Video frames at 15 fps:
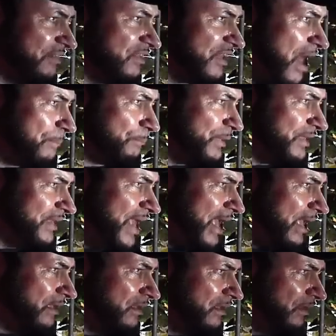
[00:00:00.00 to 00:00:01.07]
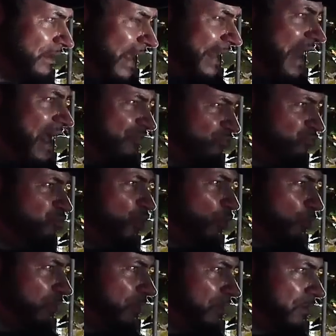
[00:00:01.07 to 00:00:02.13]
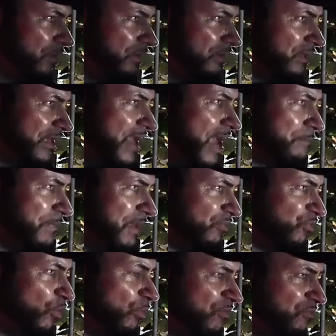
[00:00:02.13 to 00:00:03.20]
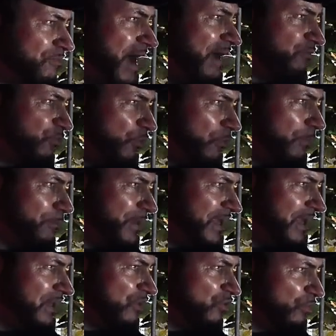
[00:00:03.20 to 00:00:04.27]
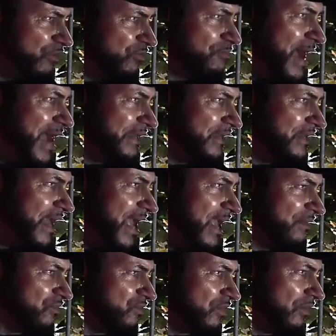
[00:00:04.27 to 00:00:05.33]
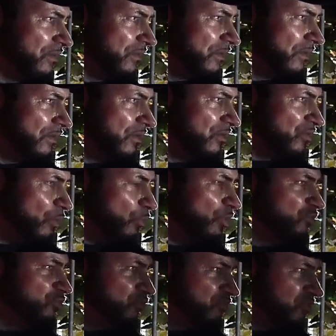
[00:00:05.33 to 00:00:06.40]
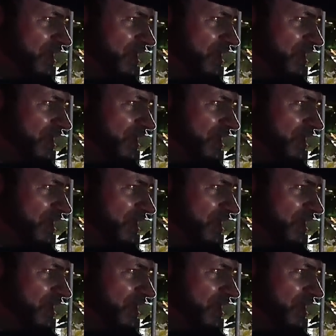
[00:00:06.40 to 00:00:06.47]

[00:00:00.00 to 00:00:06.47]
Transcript: ended up in there. Like, that's real. You get me? If you're with man from the beginning, you're with man in the end. So what do you